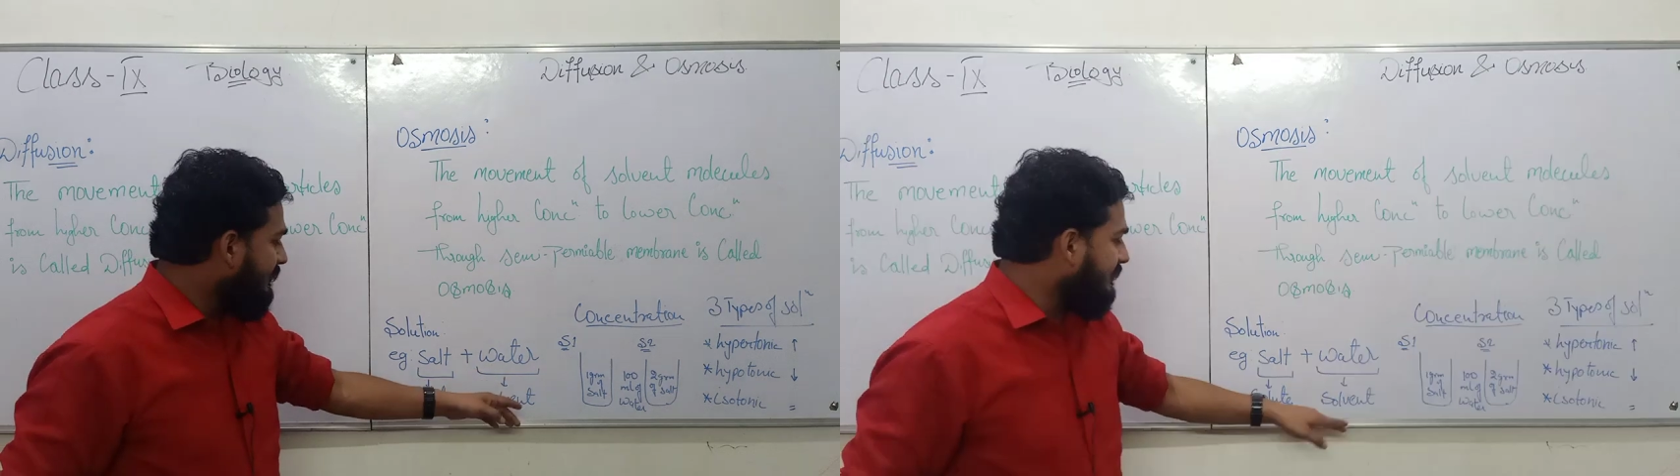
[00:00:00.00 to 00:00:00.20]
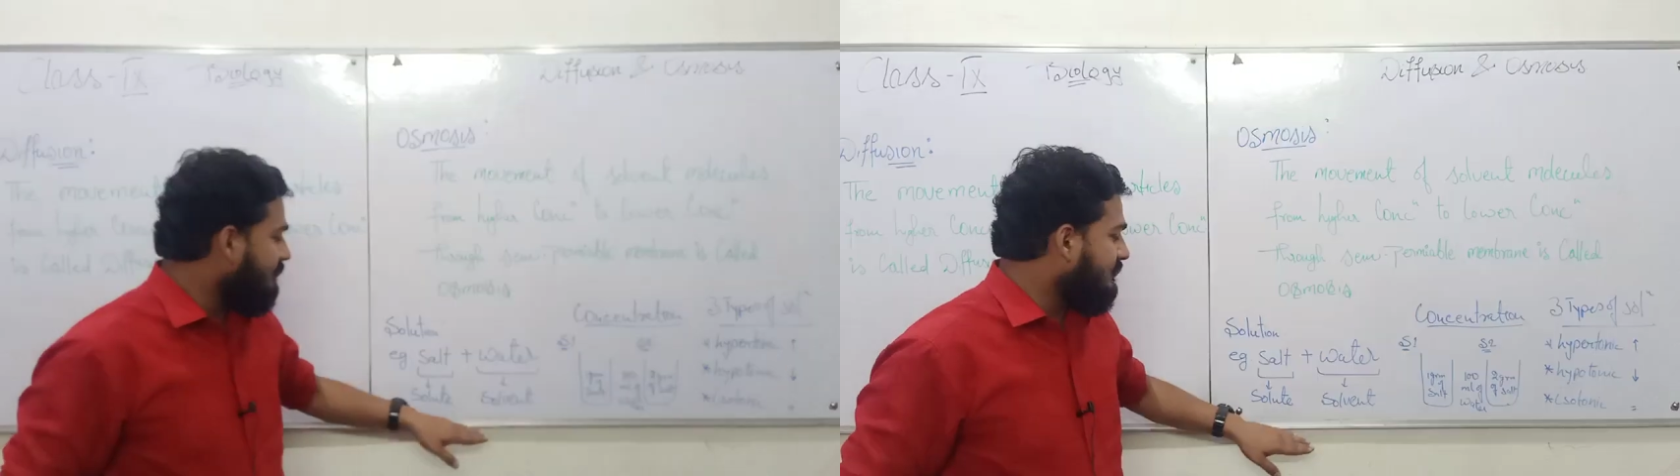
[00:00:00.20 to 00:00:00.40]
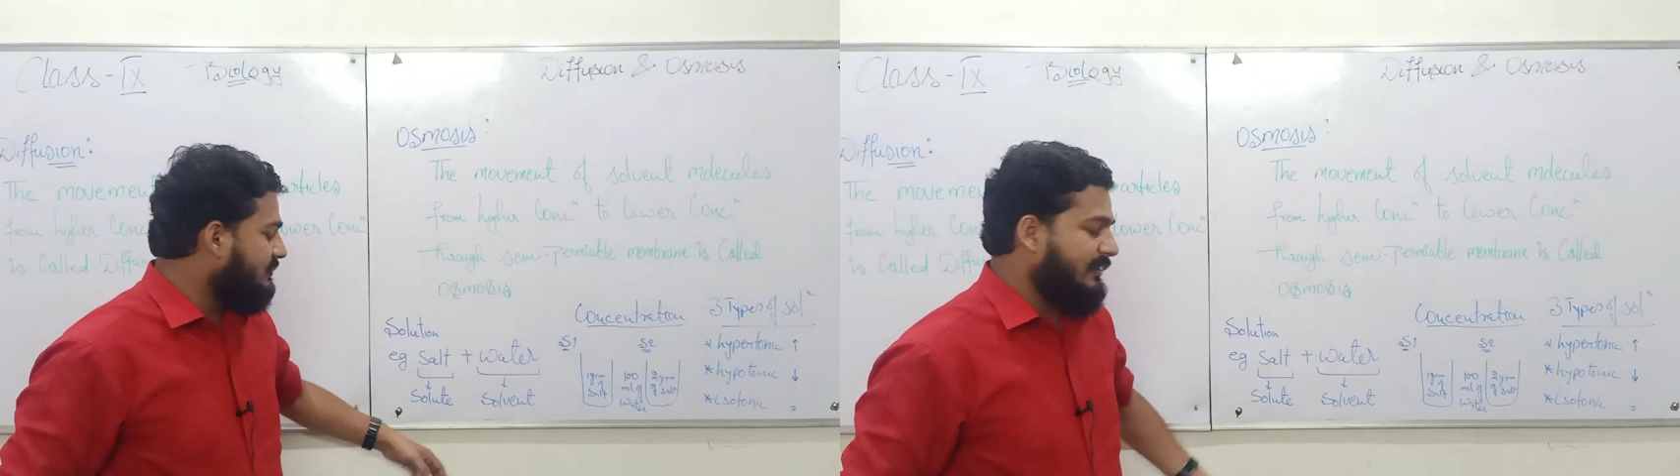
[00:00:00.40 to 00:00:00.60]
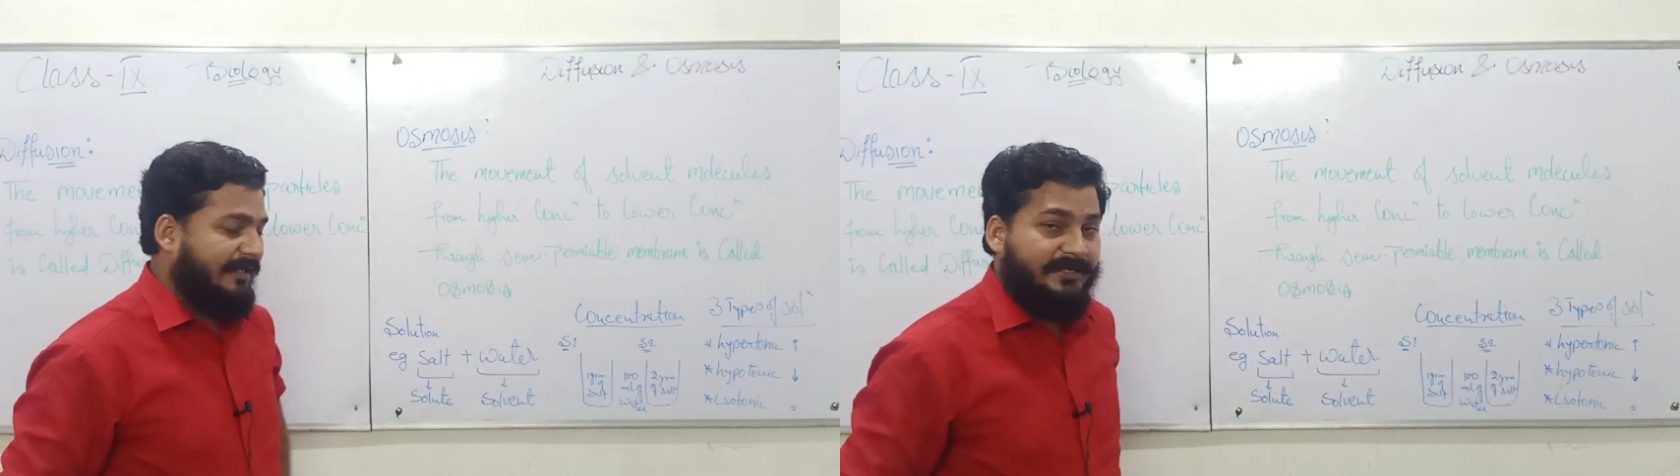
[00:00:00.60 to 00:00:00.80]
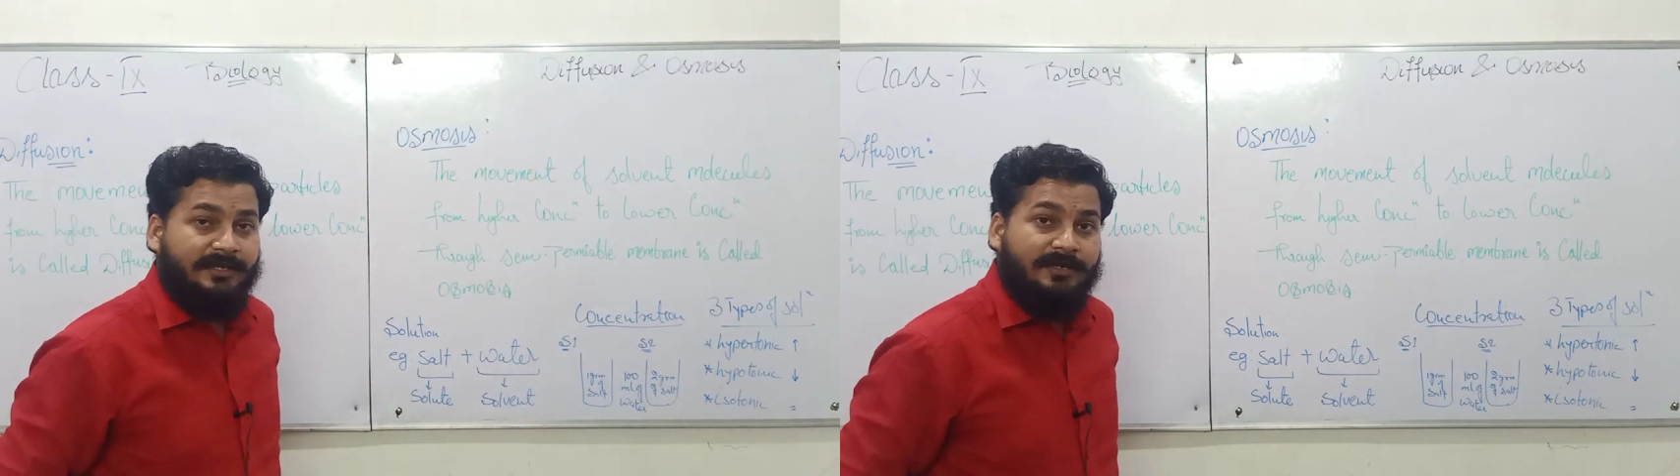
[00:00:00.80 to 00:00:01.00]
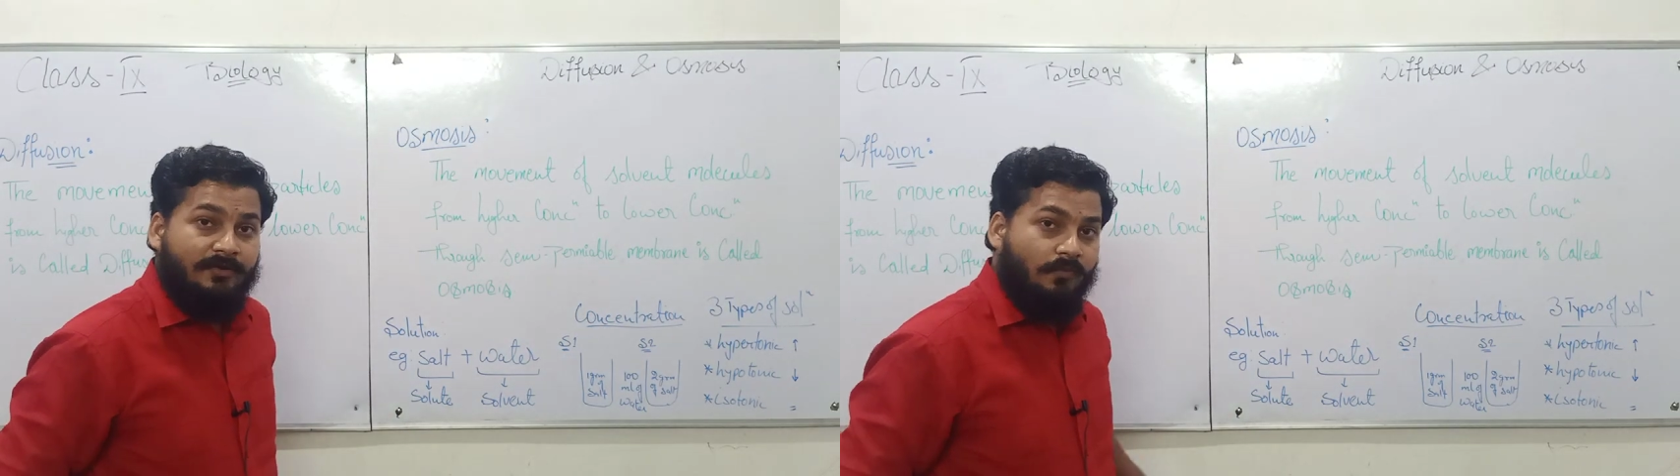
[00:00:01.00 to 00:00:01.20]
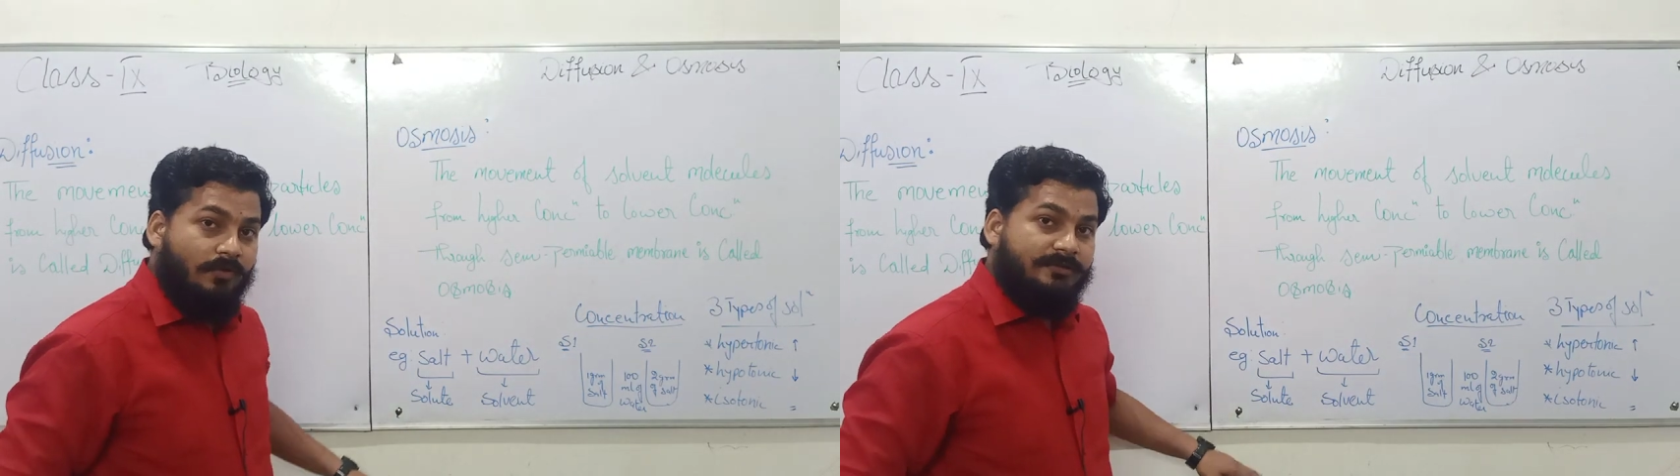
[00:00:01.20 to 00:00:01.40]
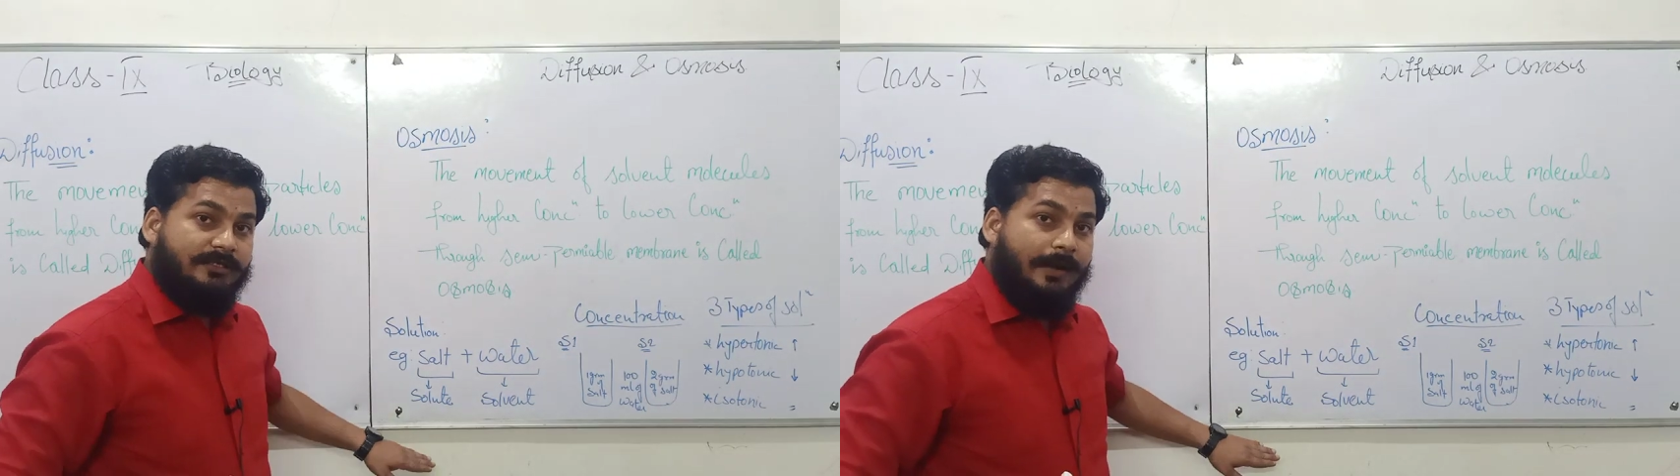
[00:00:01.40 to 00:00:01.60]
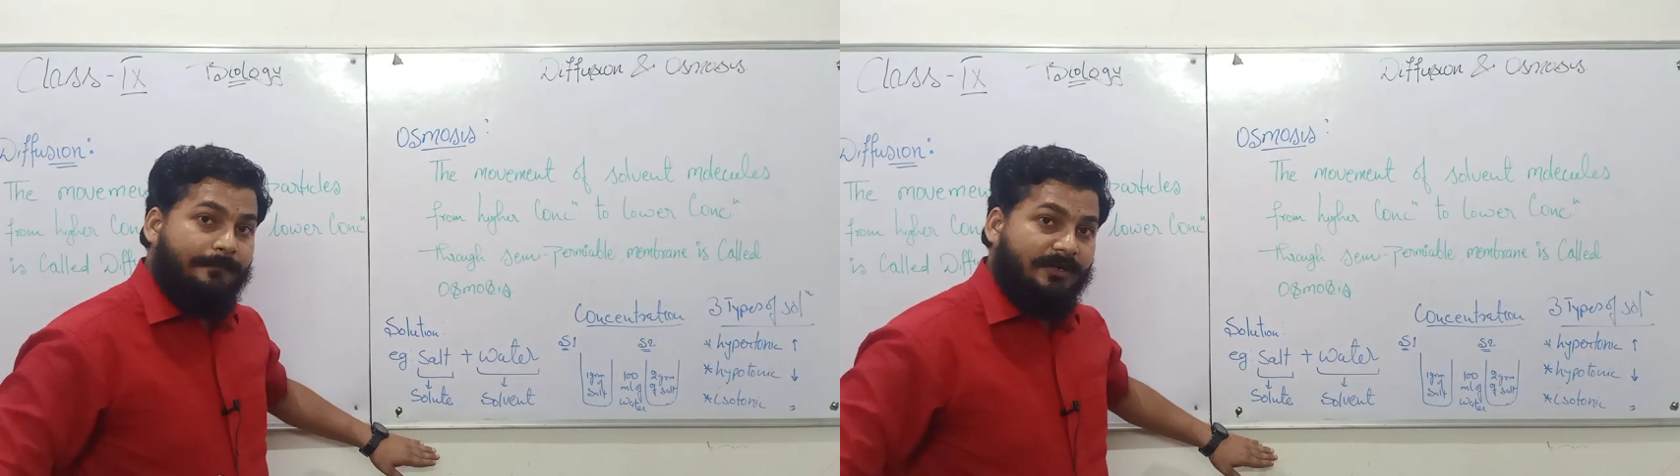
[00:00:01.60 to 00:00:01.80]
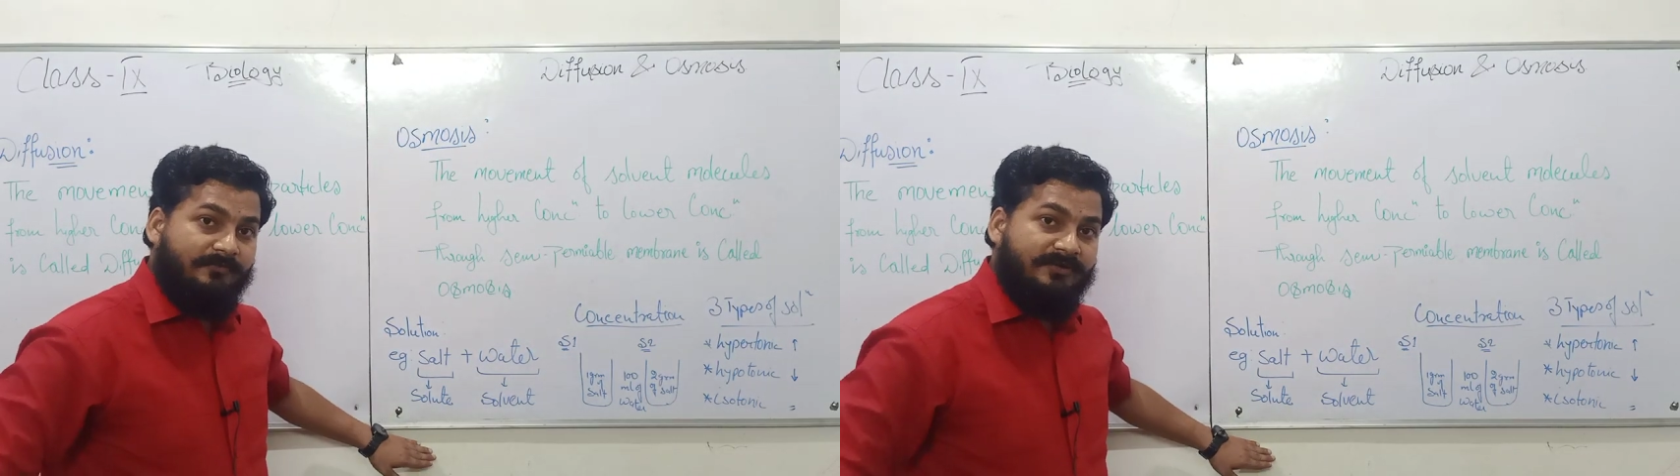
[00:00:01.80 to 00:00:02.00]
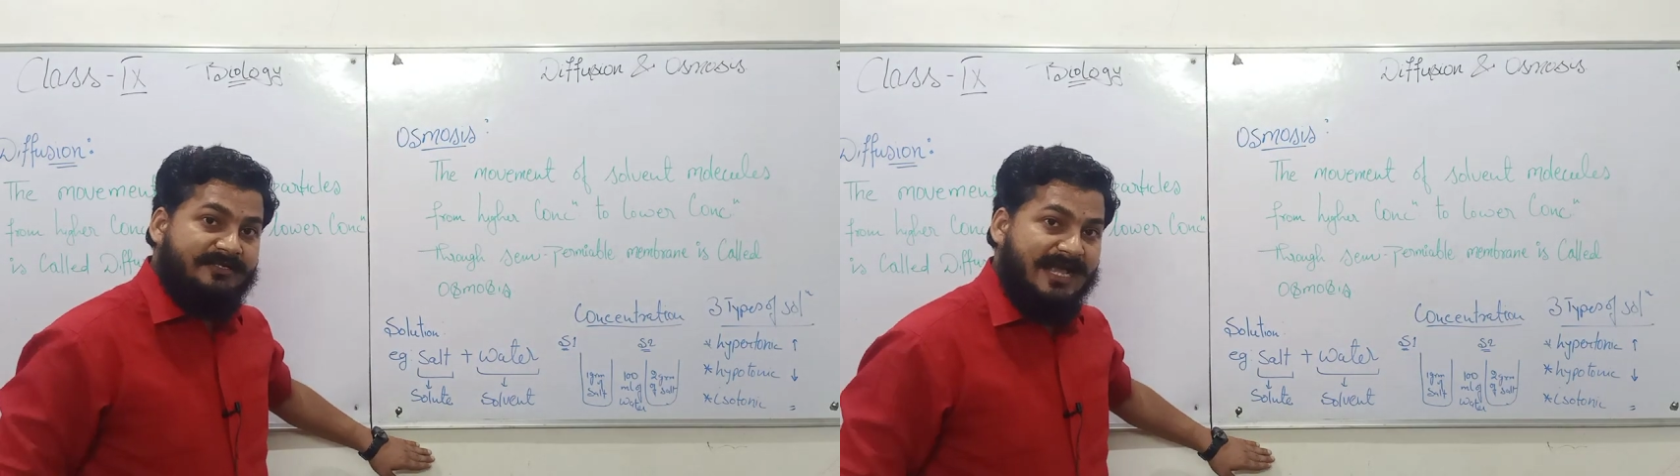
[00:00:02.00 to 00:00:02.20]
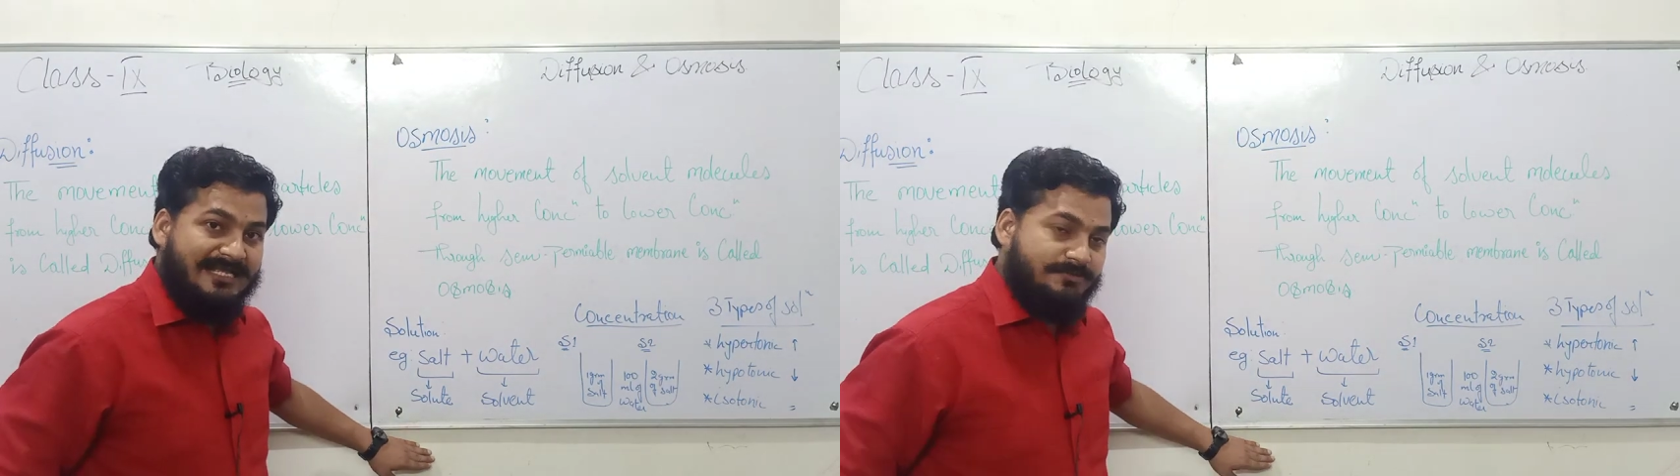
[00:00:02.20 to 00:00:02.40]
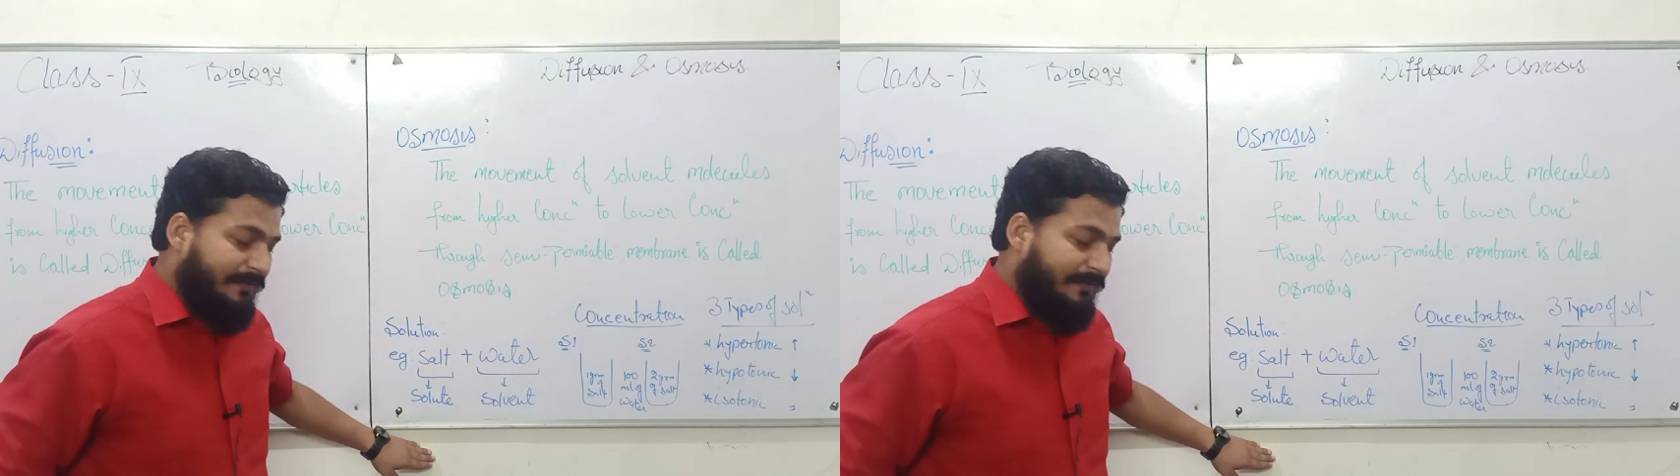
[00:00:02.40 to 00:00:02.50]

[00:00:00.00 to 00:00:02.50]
The component which has